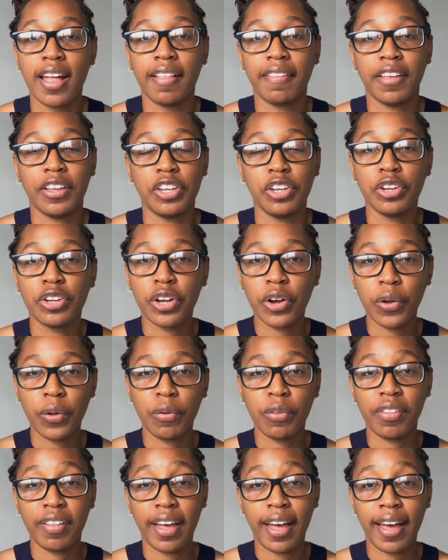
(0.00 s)
then you know
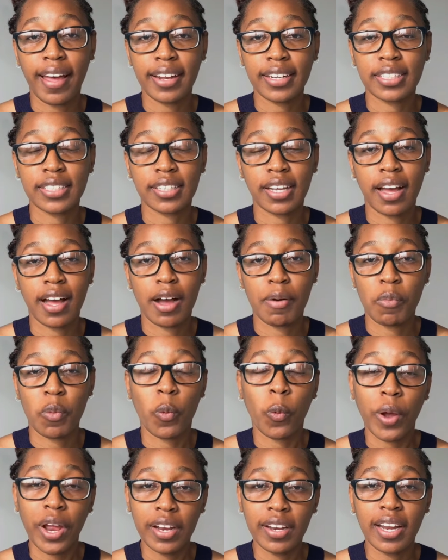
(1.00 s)
that
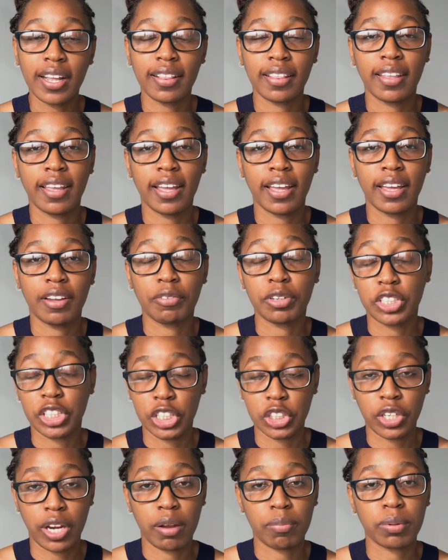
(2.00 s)
when they reject
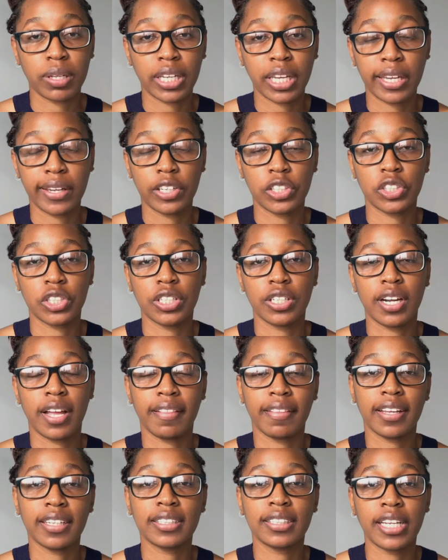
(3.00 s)
your application,
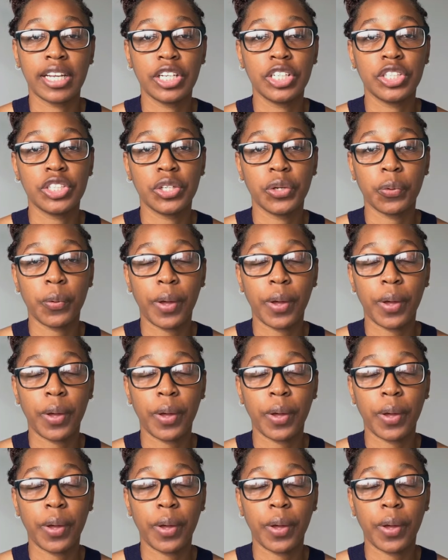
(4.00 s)
they send you